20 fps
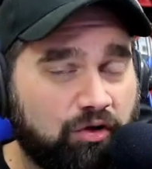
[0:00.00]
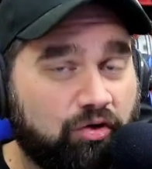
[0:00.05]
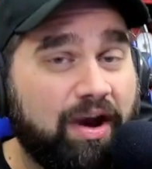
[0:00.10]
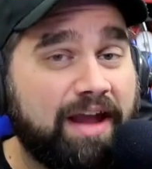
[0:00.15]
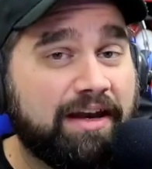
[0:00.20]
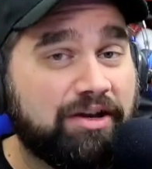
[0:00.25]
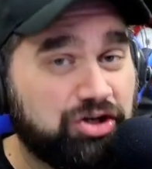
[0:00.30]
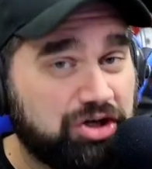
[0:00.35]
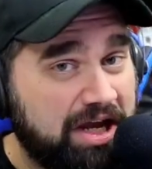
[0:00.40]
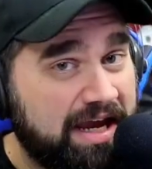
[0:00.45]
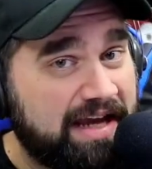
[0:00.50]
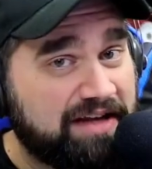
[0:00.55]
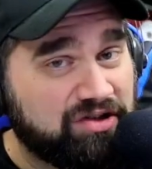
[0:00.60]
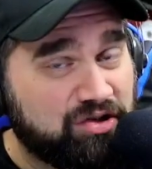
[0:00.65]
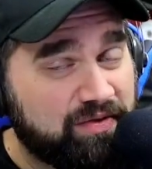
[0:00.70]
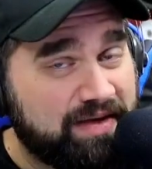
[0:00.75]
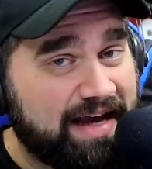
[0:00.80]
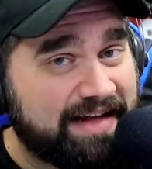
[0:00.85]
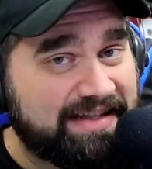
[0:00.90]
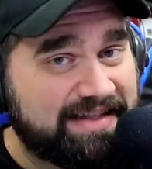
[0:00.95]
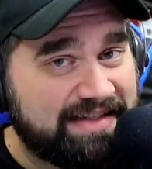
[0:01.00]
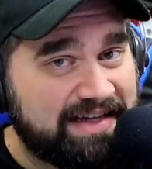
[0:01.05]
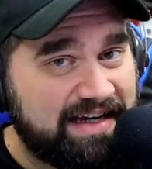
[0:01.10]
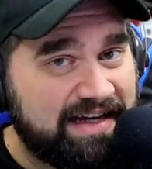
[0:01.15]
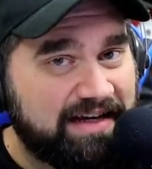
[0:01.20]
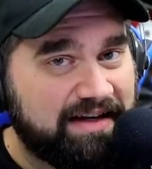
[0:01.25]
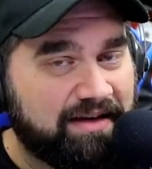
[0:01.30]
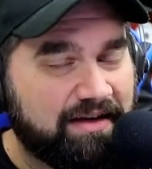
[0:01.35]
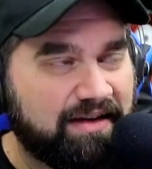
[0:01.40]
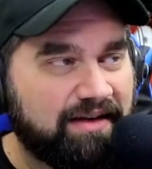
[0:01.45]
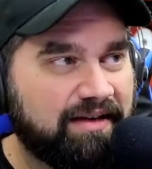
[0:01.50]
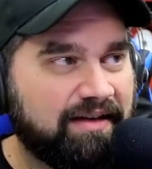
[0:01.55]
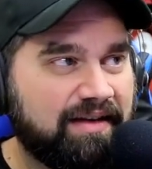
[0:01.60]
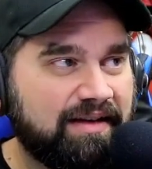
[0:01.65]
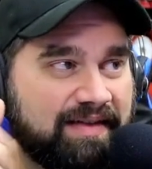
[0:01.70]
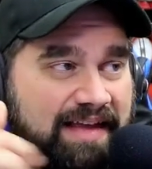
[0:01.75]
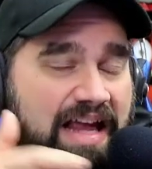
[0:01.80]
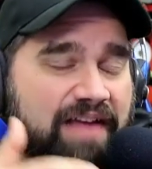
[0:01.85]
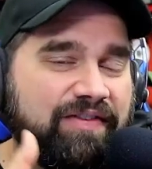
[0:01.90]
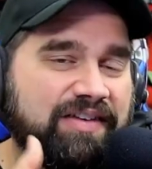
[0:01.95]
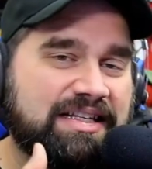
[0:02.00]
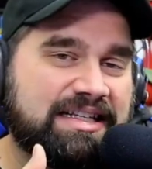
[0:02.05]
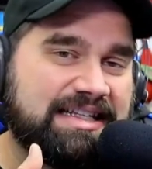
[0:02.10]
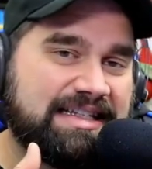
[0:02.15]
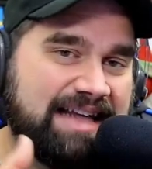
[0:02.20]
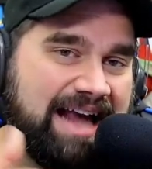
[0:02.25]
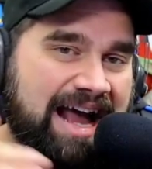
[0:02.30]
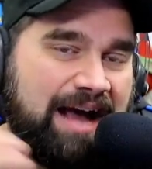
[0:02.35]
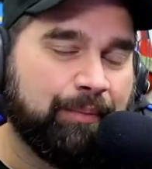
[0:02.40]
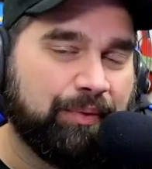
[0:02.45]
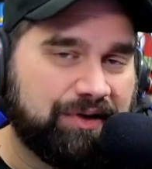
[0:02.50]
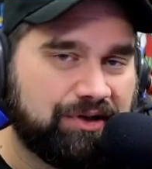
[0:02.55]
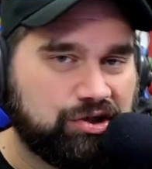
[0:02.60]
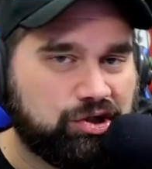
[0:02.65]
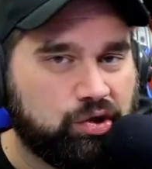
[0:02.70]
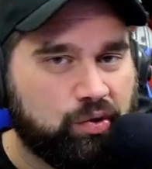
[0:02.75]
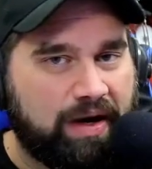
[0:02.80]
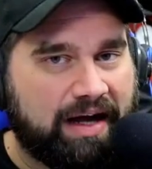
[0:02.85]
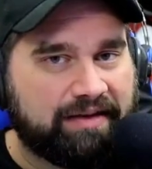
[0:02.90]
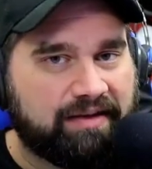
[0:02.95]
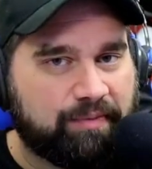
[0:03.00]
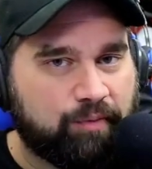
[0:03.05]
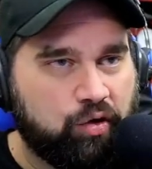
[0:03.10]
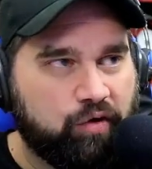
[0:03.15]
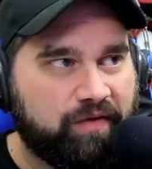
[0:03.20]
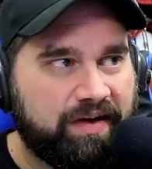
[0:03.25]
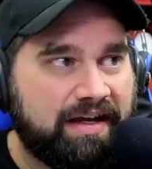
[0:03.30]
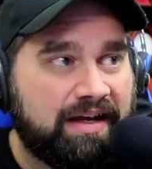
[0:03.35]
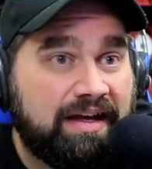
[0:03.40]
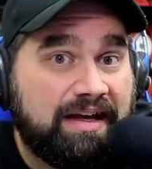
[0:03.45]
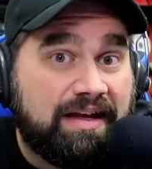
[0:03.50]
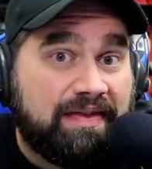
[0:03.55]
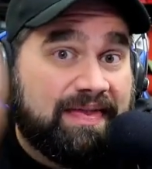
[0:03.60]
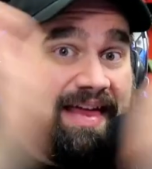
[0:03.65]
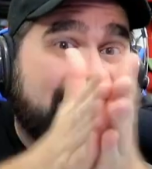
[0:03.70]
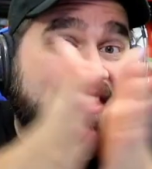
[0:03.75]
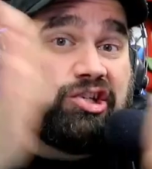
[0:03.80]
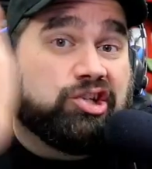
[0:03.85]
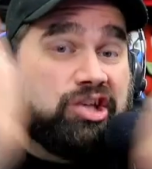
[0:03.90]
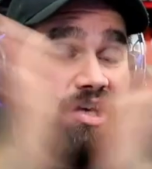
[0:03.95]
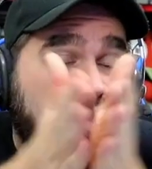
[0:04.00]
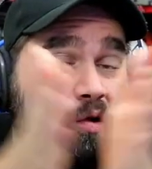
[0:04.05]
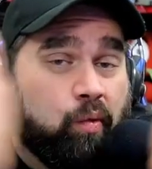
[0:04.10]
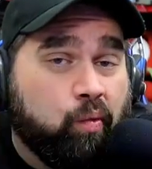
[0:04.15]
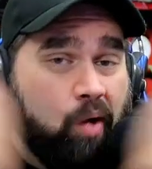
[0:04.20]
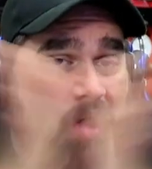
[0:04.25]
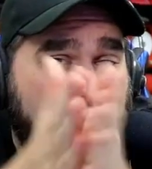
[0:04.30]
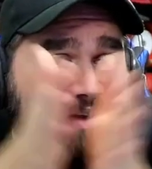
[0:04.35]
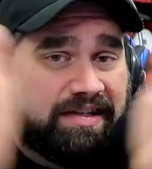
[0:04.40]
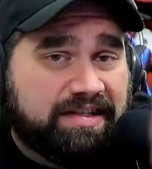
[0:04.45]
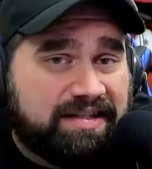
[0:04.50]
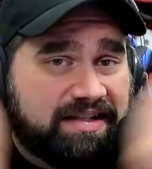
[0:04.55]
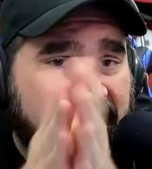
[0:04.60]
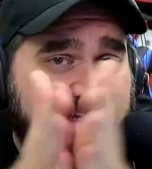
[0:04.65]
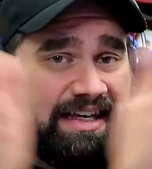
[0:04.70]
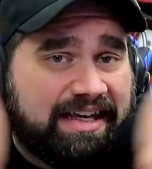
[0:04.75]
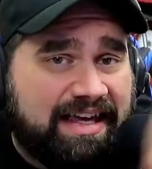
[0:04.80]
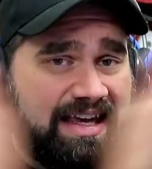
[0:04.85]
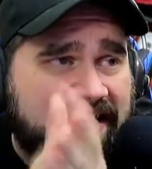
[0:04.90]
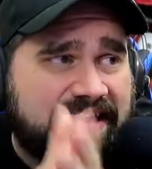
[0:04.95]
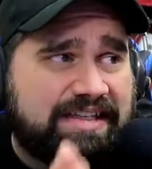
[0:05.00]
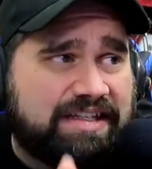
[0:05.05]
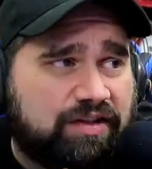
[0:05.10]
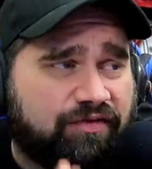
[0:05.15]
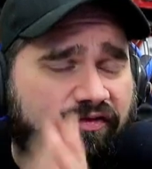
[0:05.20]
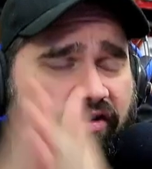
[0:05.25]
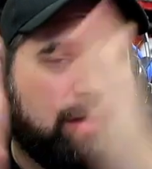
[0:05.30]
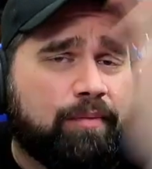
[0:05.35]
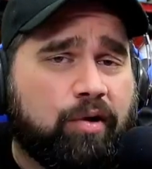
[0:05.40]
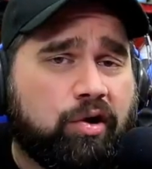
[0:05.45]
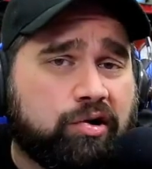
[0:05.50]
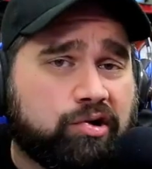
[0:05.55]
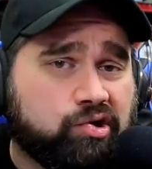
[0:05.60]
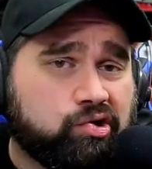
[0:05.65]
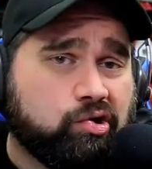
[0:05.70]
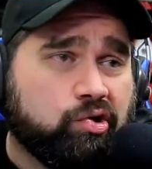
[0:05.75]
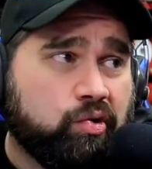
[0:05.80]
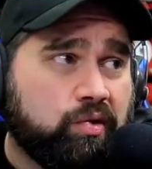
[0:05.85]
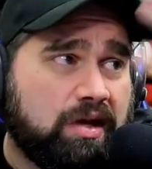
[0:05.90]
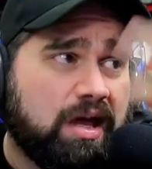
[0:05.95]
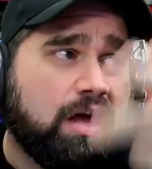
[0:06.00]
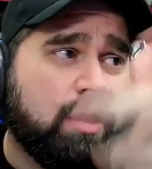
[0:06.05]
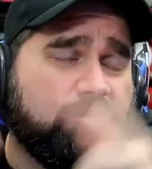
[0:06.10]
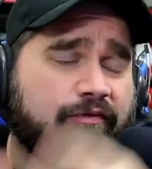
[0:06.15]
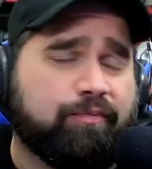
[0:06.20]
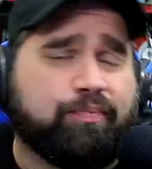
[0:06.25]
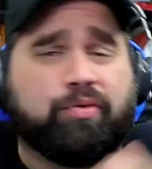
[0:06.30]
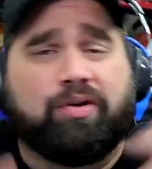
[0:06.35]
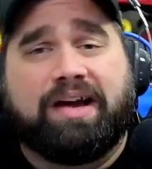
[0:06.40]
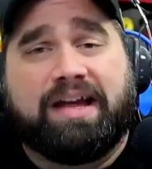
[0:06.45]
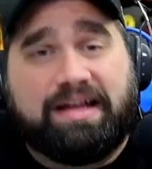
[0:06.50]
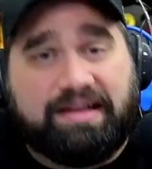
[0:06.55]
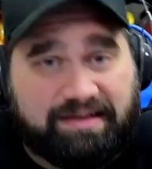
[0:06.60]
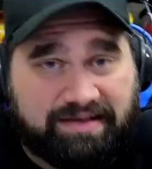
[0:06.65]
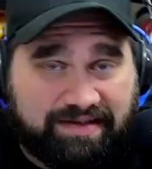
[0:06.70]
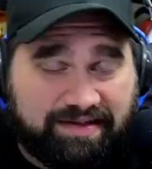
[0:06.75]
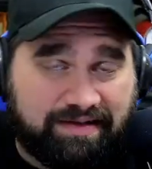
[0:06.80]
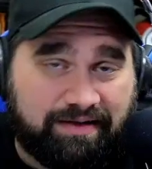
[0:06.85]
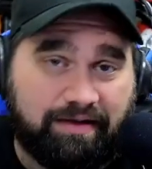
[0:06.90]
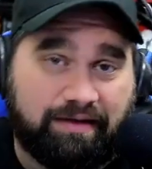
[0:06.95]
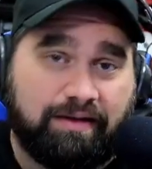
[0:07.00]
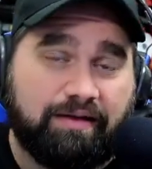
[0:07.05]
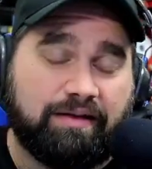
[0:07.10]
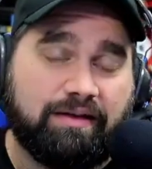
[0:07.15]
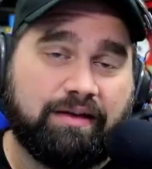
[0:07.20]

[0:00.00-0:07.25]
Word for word: Granted, you can't do that scene. They've established throughout the movie that she wants the kiss from her true love, Prince.